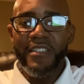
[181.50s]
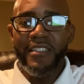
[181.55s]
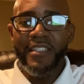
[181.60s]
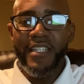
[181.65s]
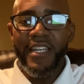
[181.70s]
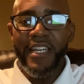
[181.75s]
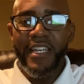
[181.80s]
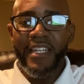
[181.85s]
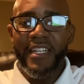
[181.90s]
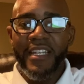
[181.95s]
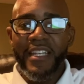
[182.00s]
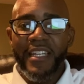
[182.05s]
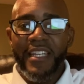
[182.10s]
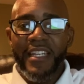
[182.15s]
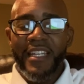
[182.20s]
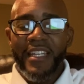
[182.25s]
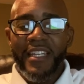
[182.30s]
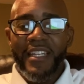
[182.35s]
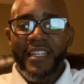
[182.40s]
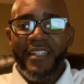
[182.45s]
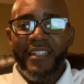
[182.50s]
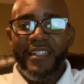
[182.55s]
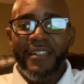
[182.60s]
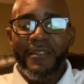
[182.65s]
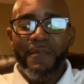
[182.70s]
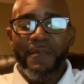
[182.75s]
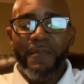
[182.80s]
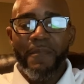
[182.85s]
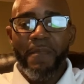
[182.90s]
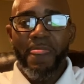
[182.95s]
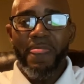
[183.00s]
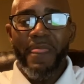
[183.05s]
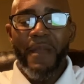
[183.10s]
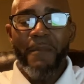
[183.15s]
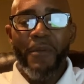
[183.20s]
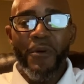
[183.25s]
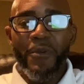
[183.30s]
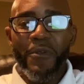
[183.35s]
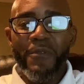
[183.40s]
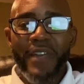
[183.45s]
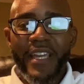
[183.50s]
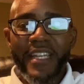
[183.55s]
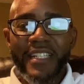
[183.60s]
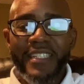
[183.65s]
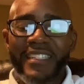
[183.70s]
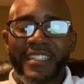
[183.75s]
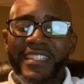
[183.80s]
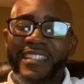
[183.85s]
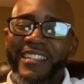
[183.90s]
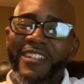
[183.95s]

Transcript: is that their motivation,